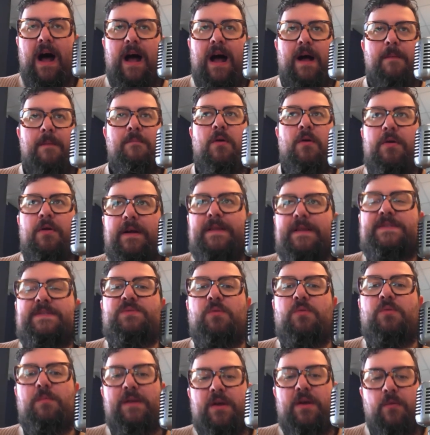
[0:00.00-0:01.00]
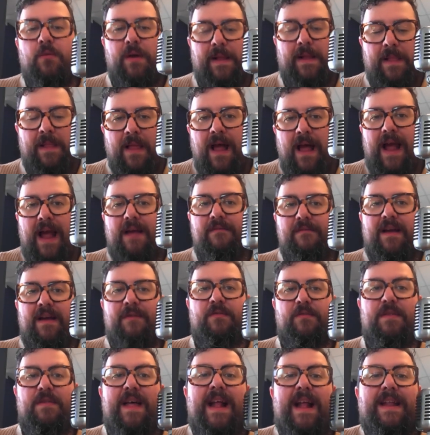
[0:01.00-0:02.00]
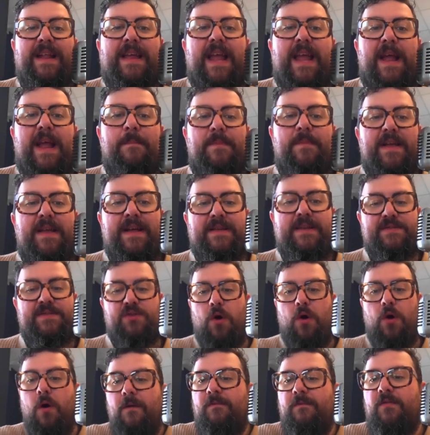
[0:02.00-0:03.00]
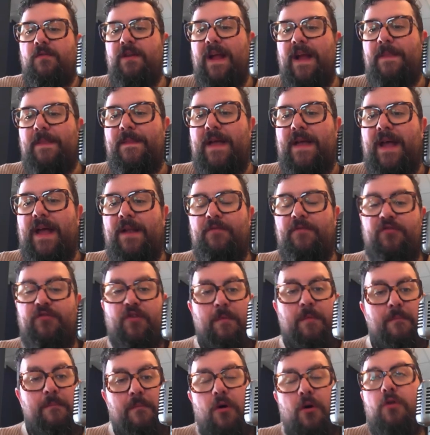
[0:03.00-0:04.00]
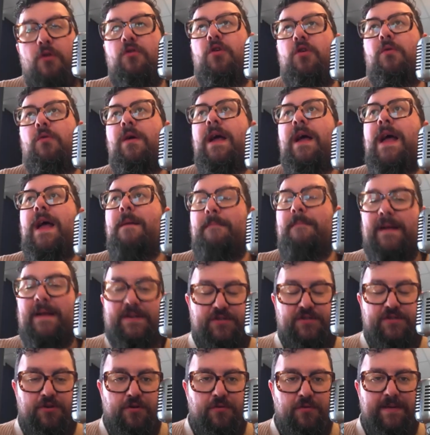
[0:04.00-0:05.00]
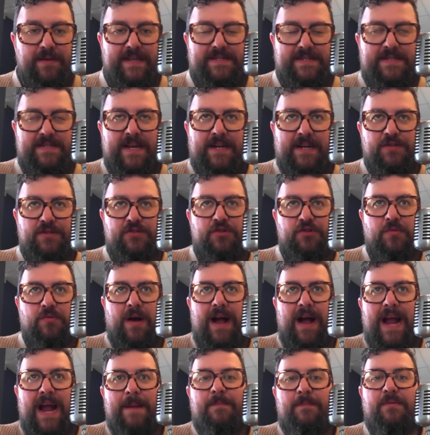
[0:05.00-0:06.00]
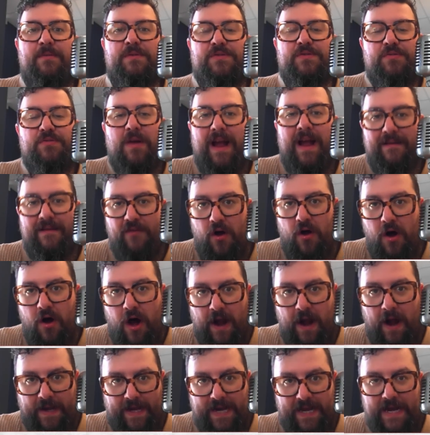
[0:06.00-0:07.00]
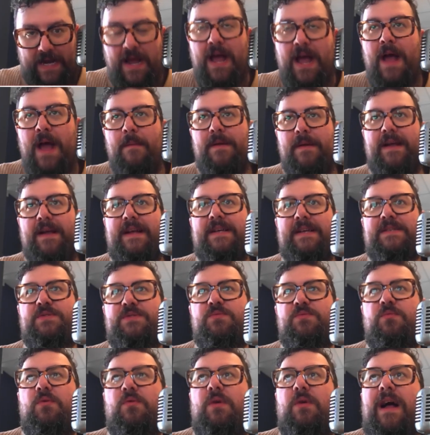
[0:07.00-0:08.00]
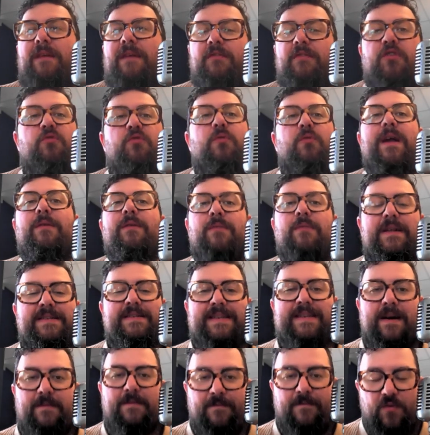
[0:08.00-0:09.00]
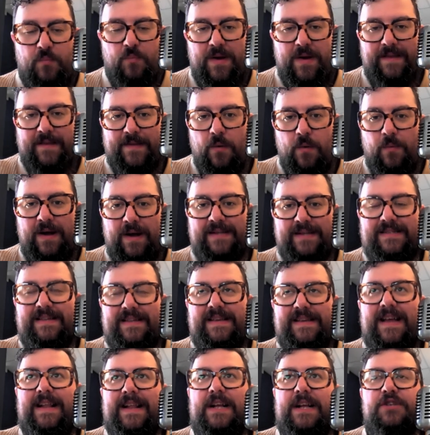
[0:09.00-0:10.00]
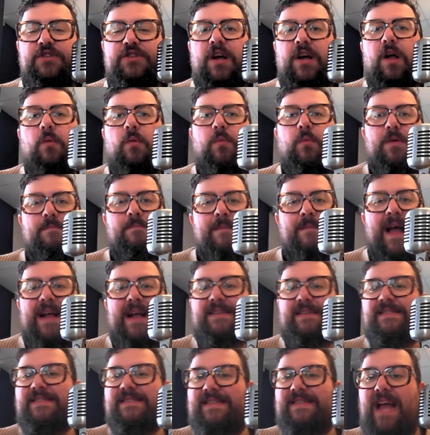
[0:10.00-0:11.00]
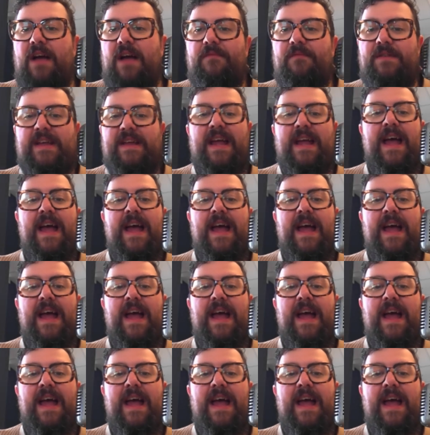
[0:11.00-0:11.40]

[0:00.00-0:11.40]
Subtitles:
markets will be going live after that game is over. And then tomorrow, make sure you're listening to Hyperdrive Hockey, because we'll have a great rundown of the week that was in the NHL with Max, Daphne,